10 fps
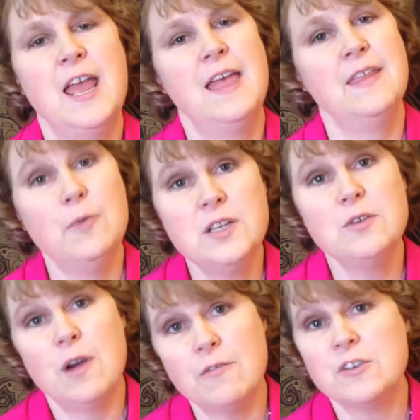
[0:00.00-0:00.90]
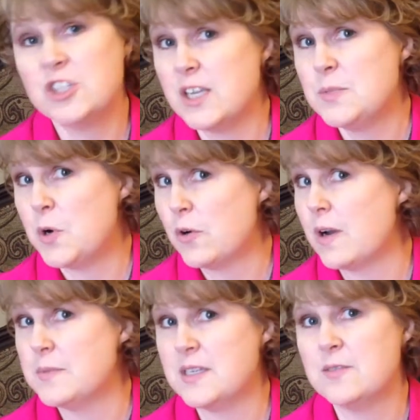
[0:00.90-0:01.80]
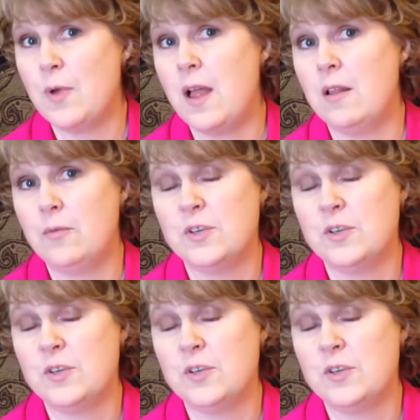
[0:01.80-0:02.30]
And then we do offer chess programs as well,